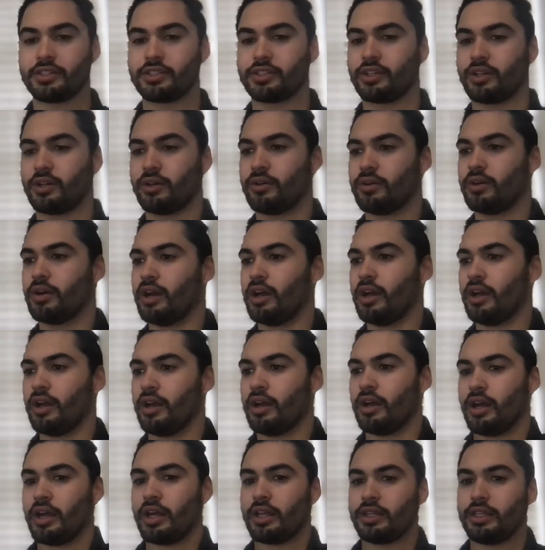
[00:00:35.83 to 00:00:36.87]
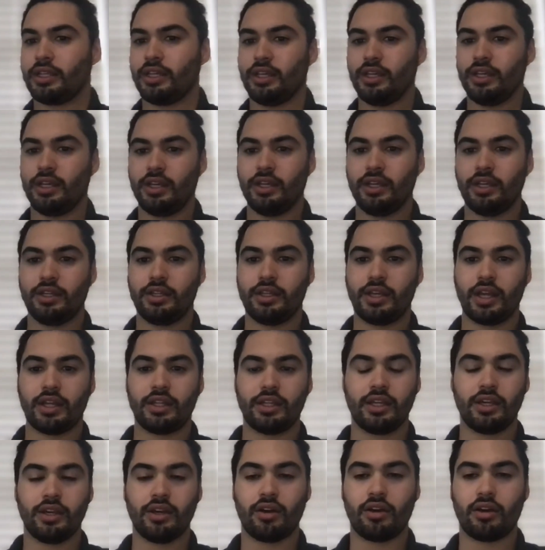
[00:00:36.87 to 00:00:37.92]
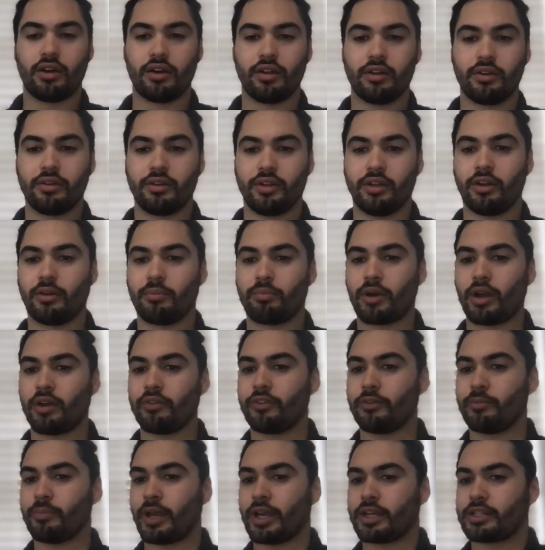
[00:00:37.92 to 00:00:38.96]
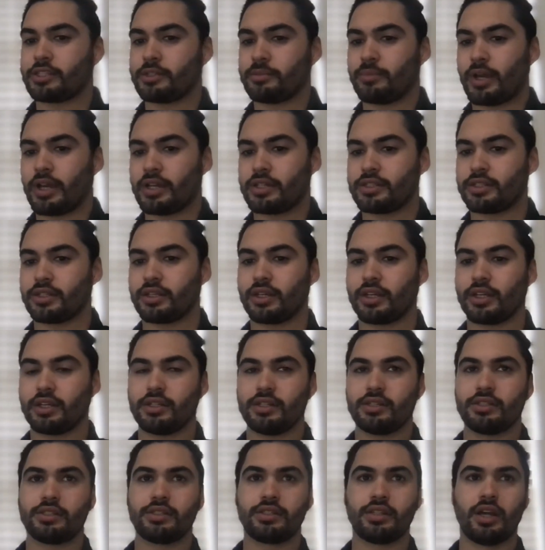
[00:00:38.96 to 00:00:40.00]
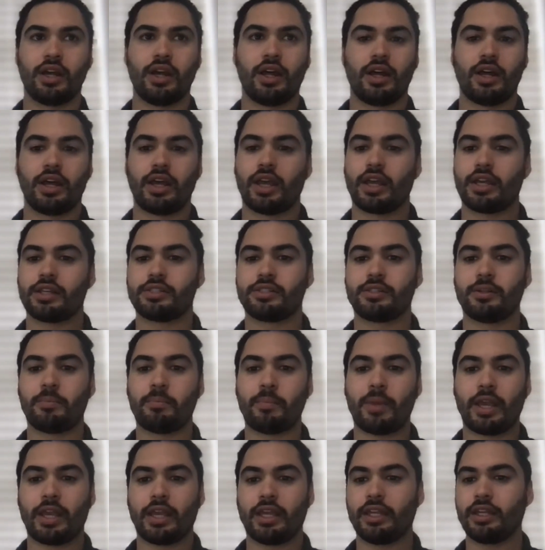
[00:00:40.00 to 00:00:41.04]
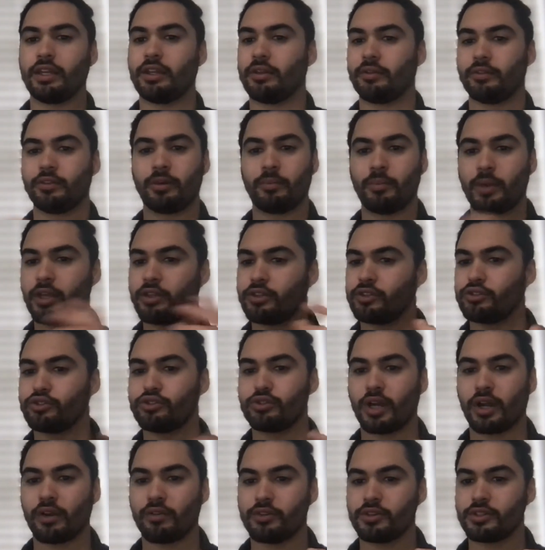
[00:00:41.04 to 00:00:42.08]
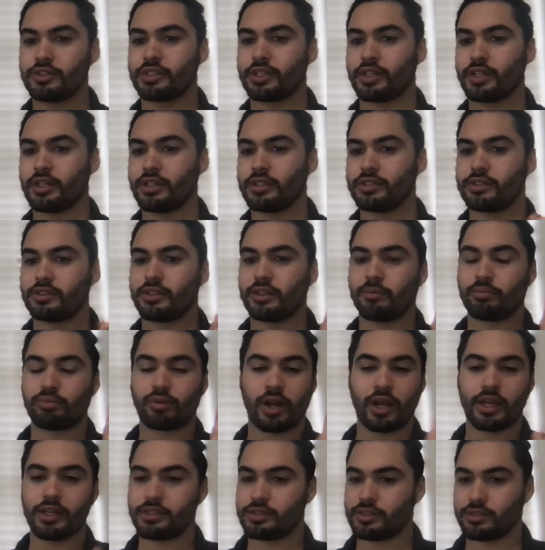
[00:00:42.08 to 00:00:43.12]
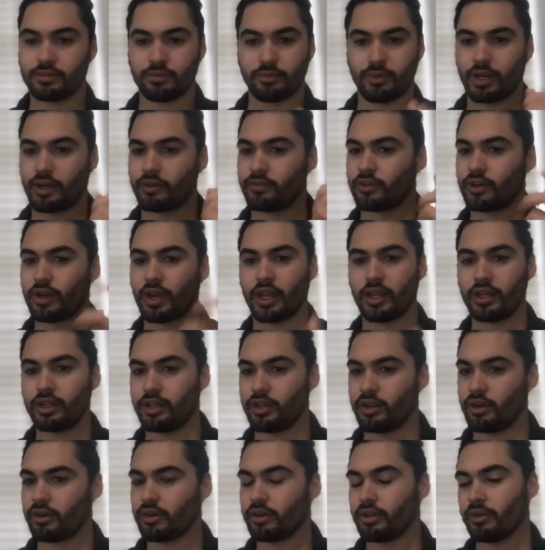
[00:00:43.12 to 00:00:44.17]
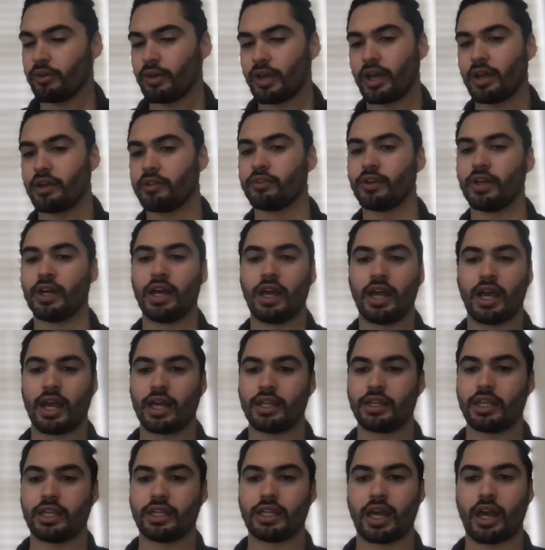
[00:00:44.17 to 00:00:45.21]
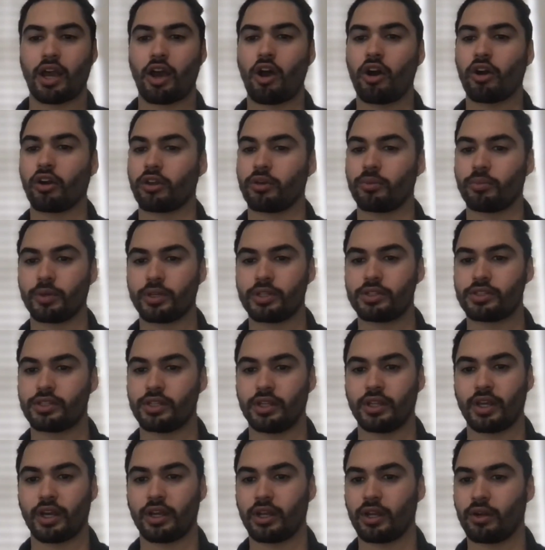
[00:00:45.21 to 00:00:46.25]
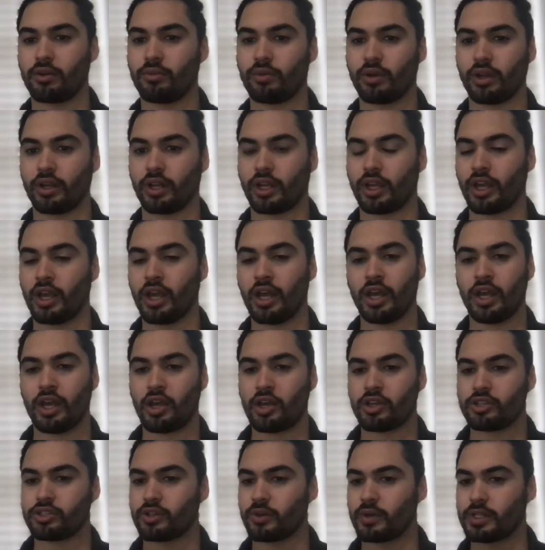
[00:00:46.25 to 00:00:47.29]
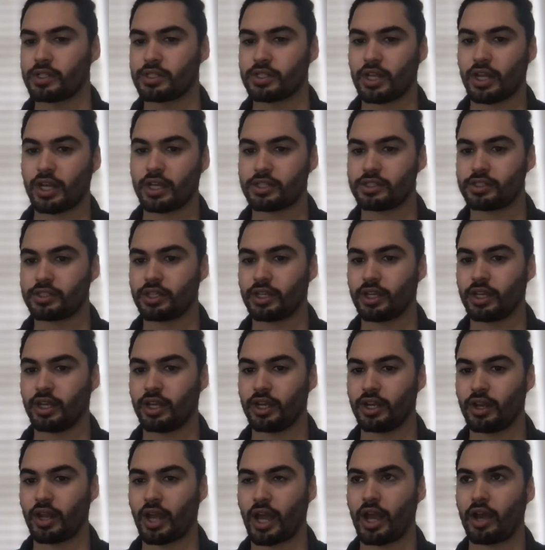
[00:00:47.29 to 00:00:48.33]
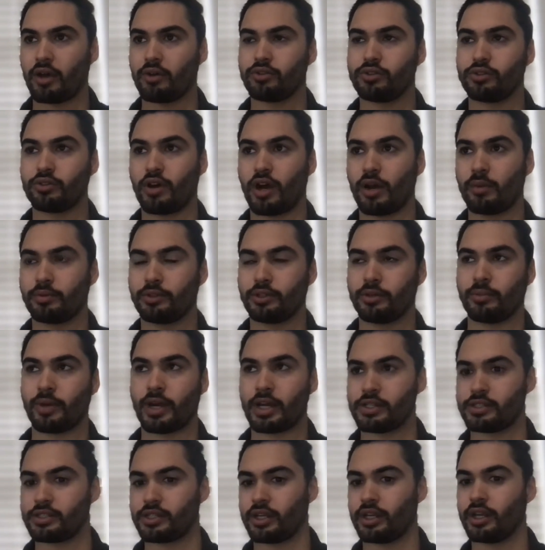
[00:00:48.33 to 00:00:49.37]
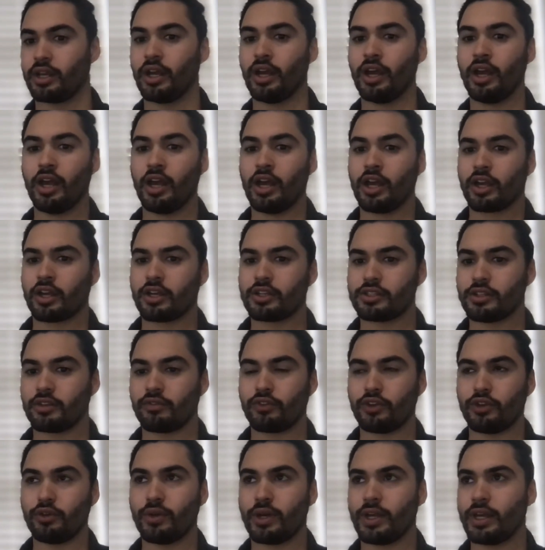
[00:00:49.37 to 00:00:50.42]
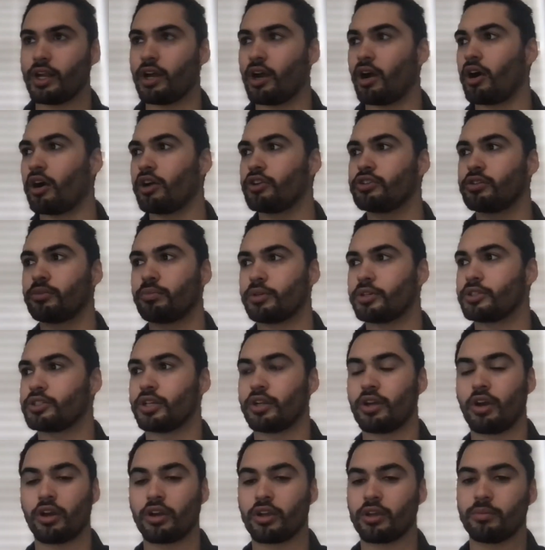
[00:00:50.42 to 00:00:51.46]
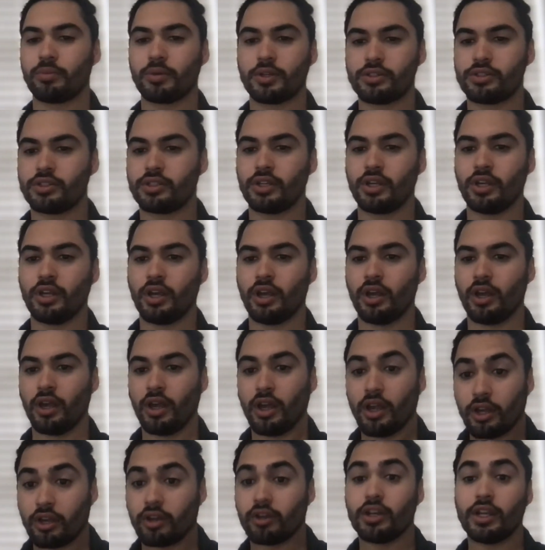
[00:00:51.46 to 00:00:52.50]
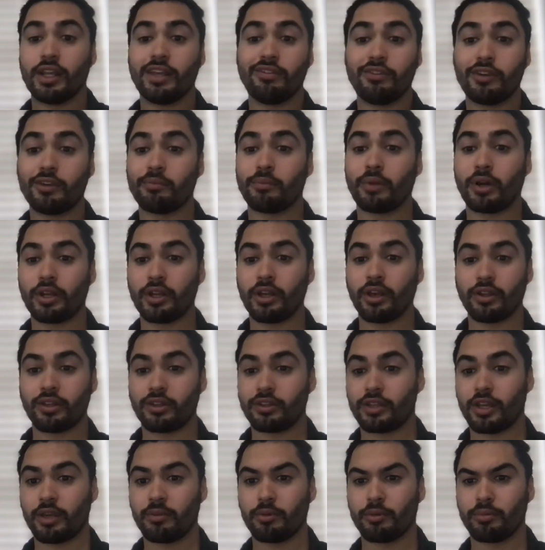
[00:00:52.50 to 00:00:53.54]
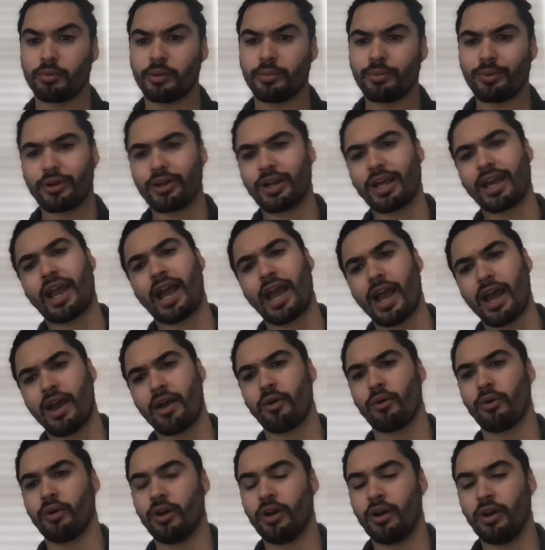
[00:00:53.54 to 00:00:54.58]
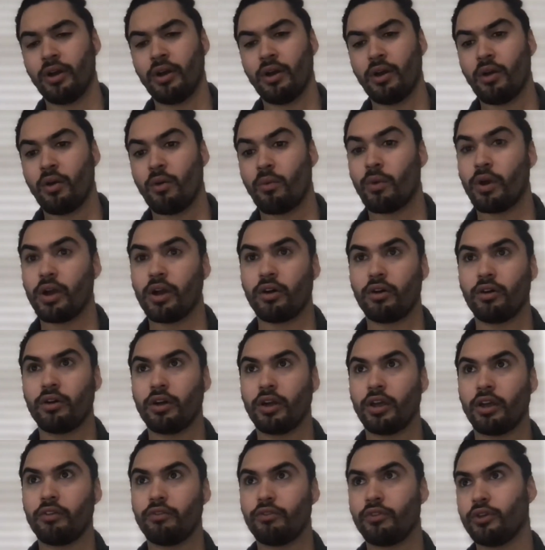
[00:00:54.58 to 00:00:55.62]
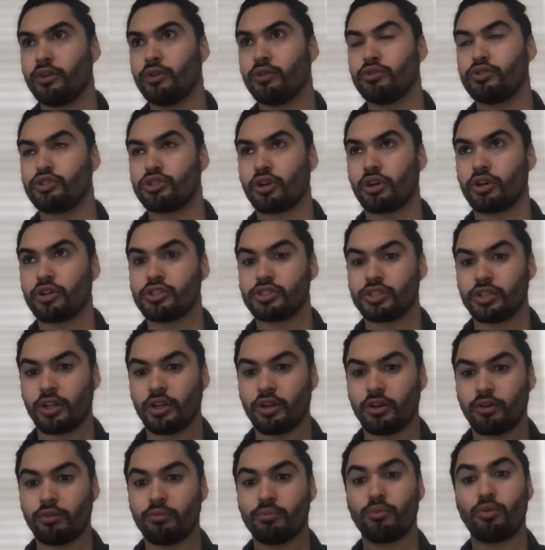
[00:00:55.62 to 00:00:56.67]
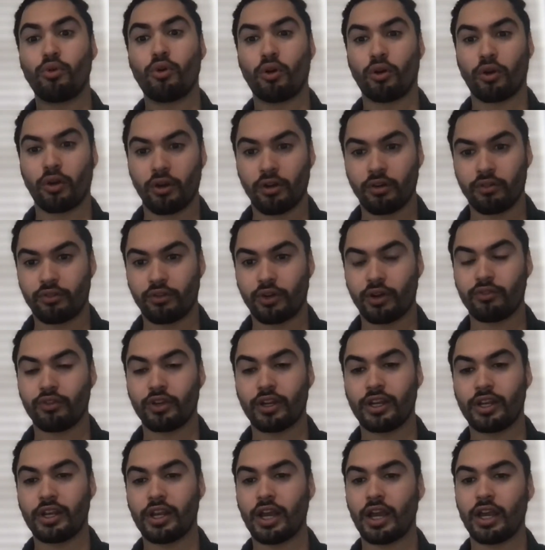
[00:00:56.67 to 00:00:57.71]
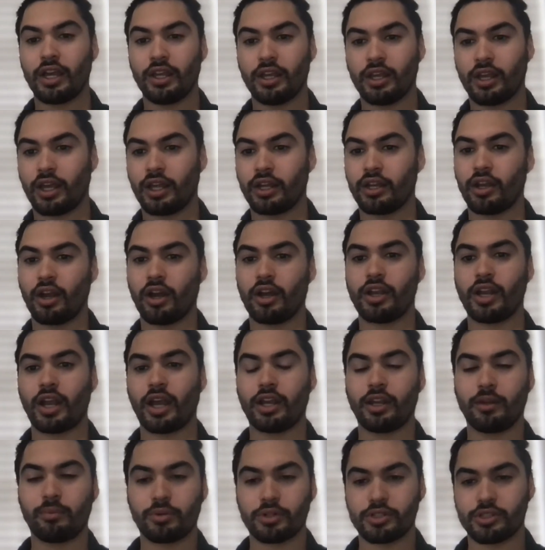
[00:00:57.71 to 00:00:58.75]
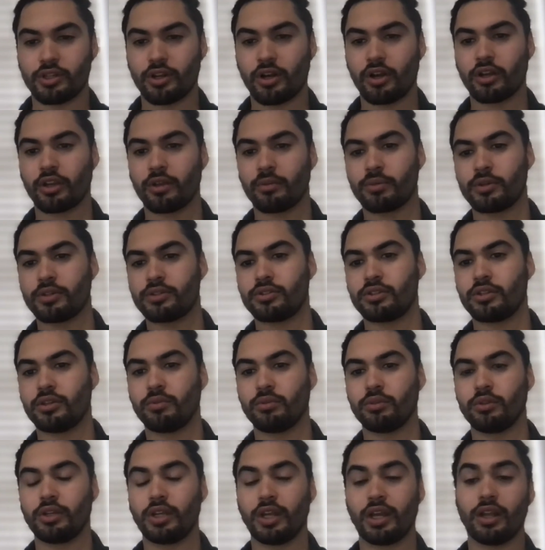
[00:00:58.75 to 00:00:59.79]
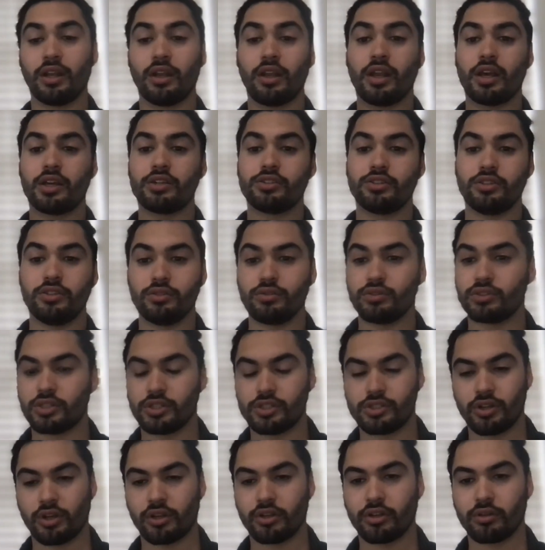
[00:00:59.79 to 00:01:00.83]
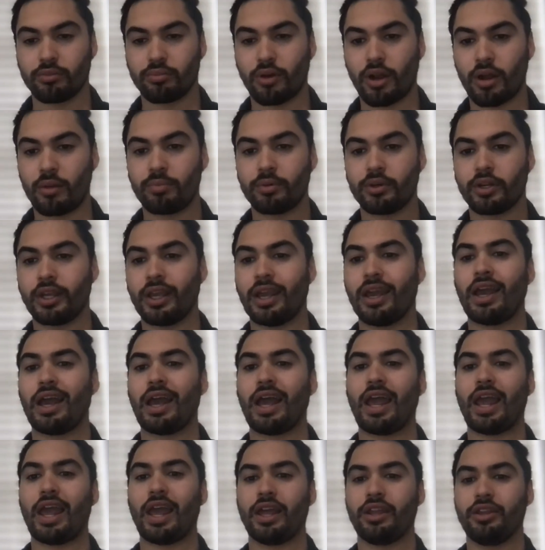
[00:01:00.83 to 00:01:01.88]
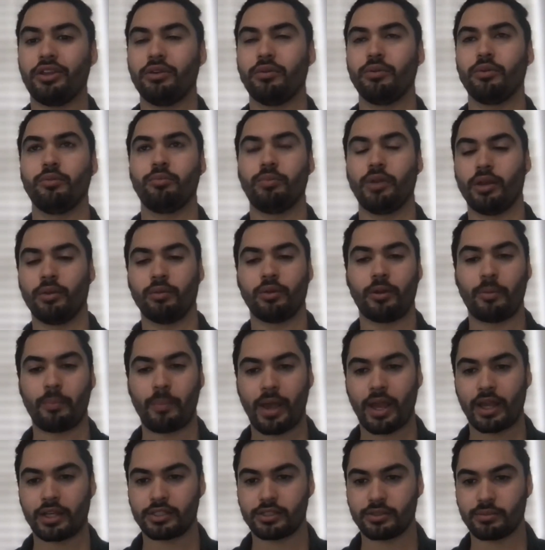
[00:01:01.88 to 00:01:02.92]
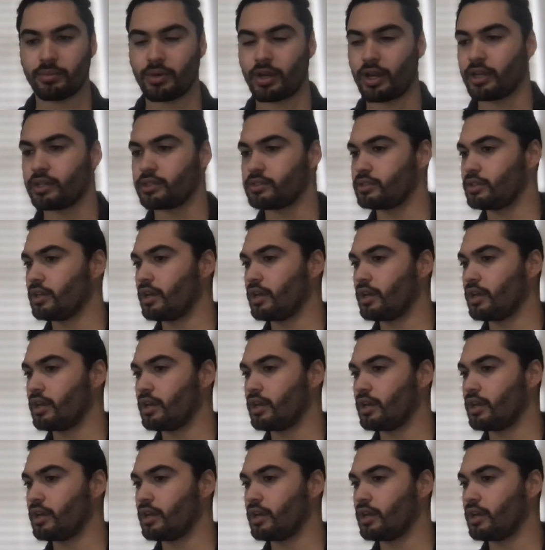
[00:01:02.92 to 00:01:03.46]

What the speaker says: so the idea on profit maximizing is the main two drivers is the price, whatever ADR you have, and then that occupancy that you're running. So it's like seeing how to optimize it. Because if you hit 100% occupancy, you're leaving money on the table. People are like, how? Well, if you charged a little more for every night and got 90% occupancy, you would get less usage on your property and you would be able to maximize